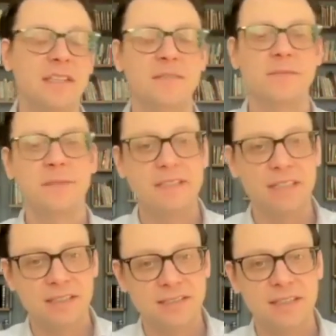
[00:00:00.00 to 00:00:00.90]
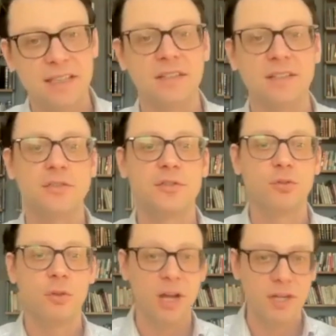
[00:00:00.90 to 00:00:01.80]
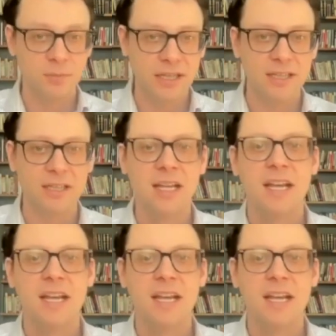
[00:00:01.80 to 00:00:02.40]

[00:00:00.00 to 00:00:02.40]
and physics and astronomy,